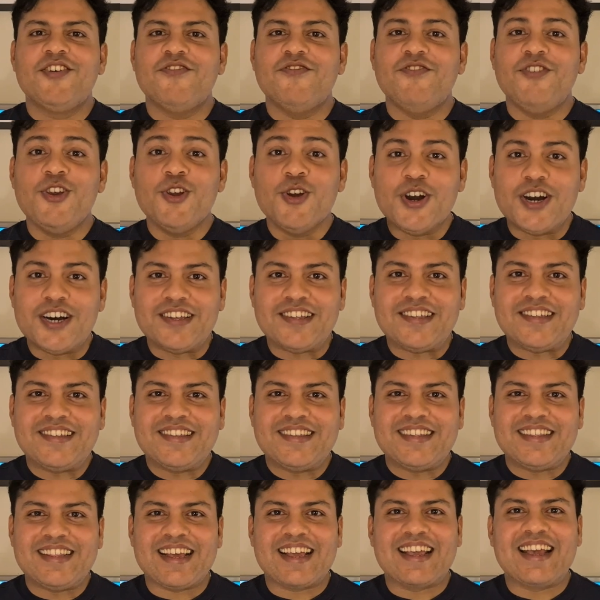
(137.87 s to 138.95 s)
Viewers,
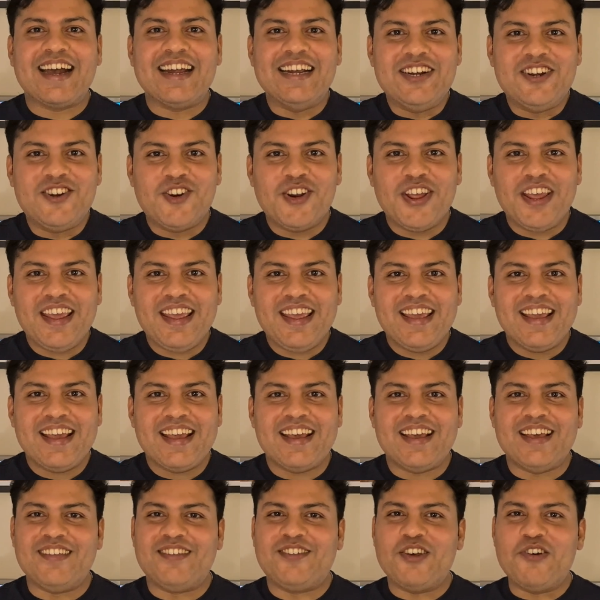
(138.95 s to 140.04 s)
the country
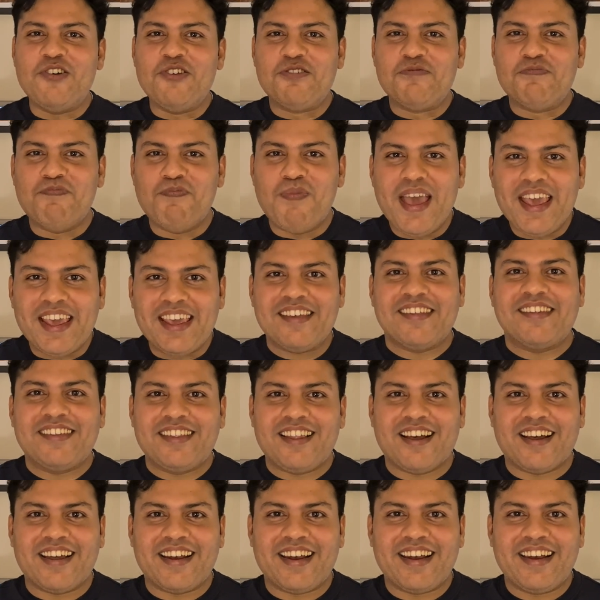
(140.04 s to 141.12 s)
is
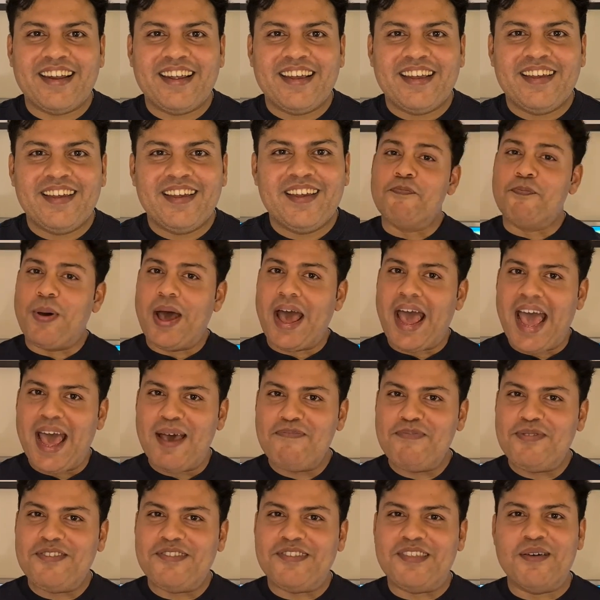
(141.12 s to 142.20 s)
Uzbekistan,
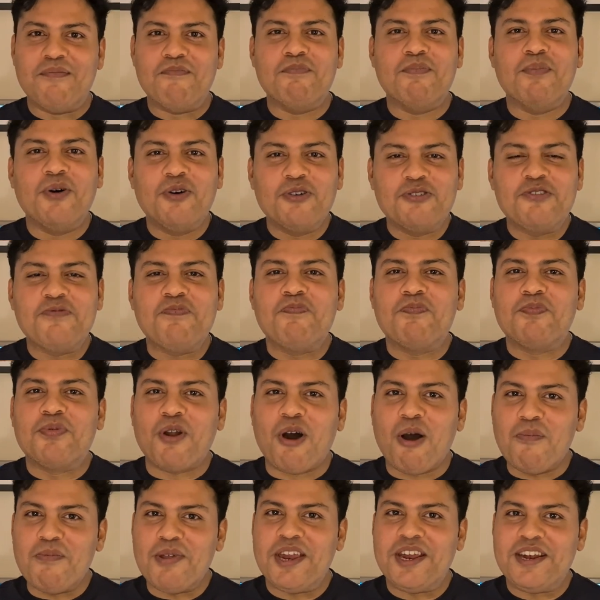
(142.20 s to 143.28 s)
perhaps the most
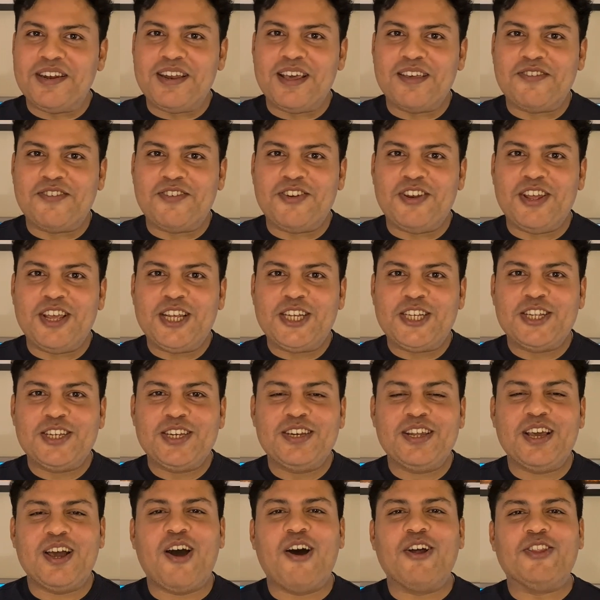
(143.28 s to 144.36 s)
prominent
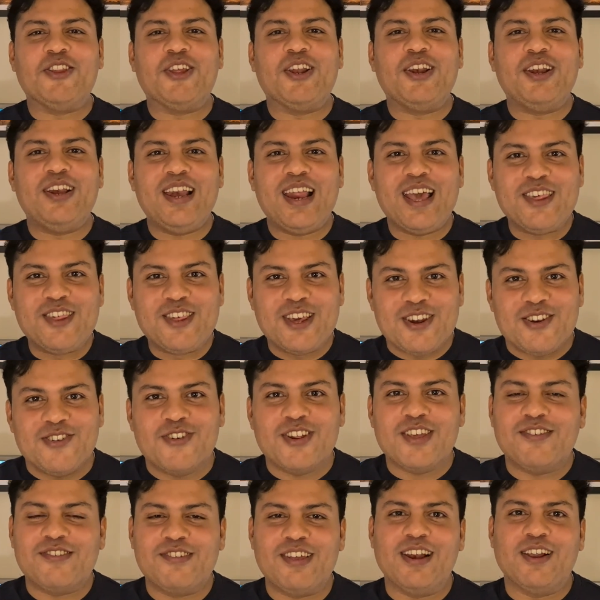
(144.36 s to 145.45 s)
destination on the
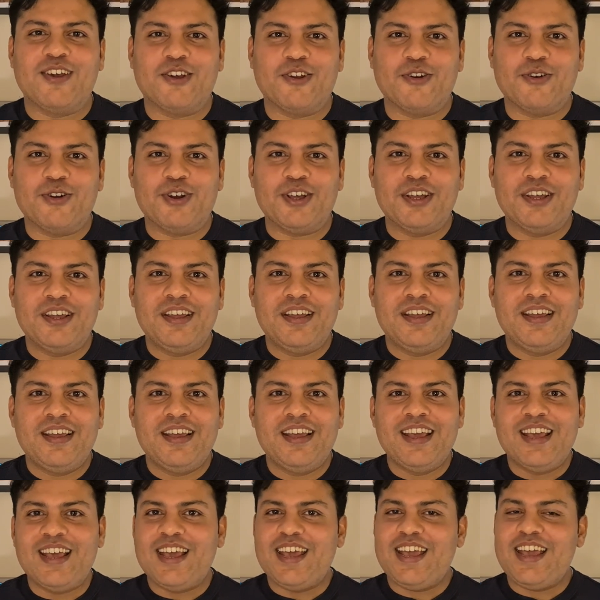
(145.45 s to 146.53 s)
legendary Silk Road.
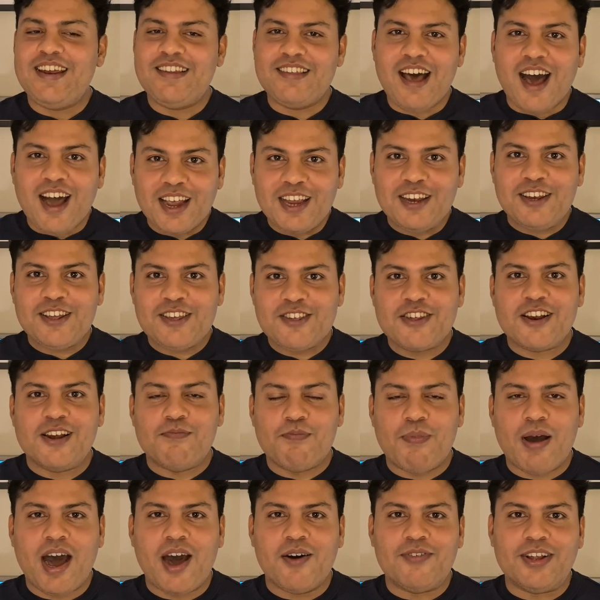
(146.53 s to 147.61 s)
Its architectural
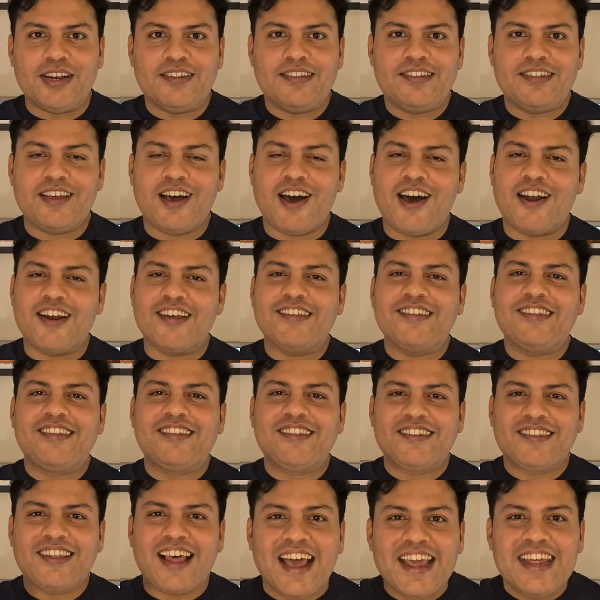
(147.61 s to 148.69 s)
marvels are a
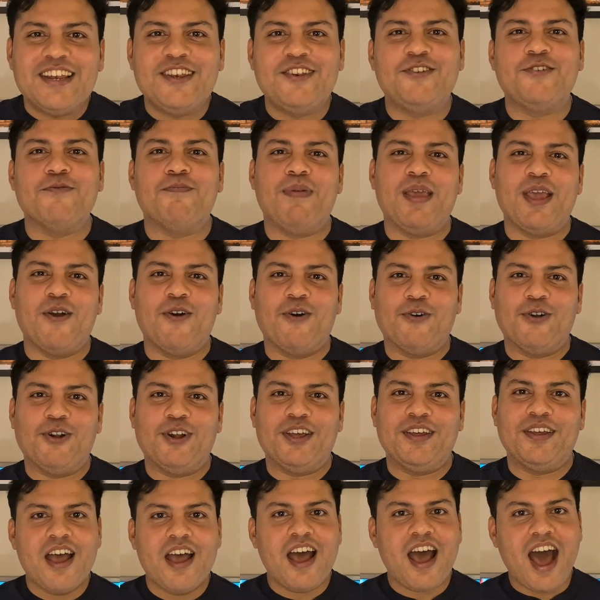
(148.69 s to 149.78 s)
sight to behold.
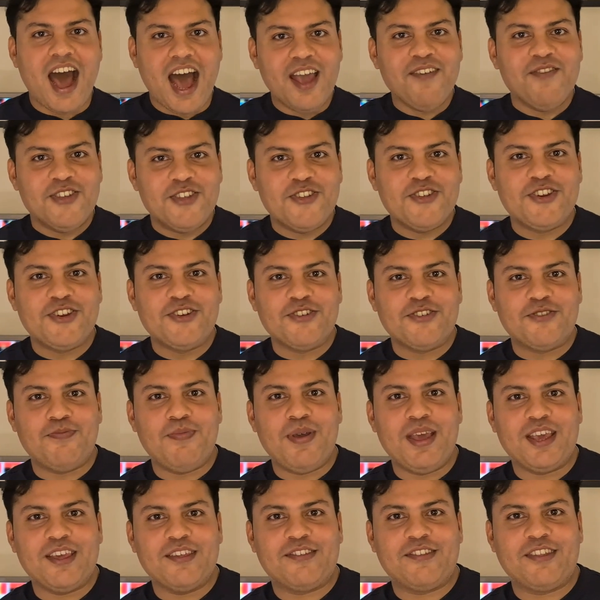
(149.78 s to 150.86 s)
I visited
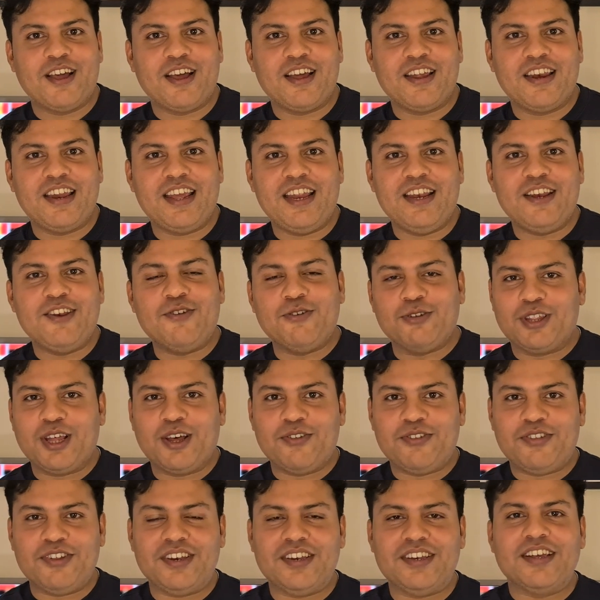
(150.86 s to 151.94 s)
Uzbekistan in two
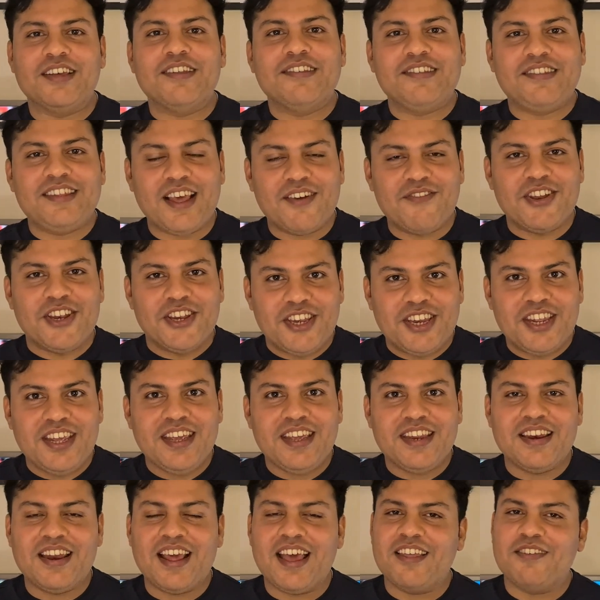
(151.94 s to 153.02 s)
thousand
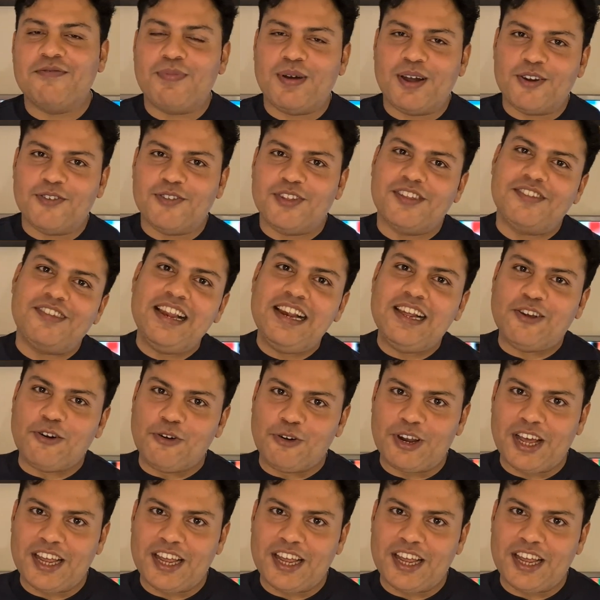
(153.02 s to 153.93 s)
seventeen as part of the Silk Road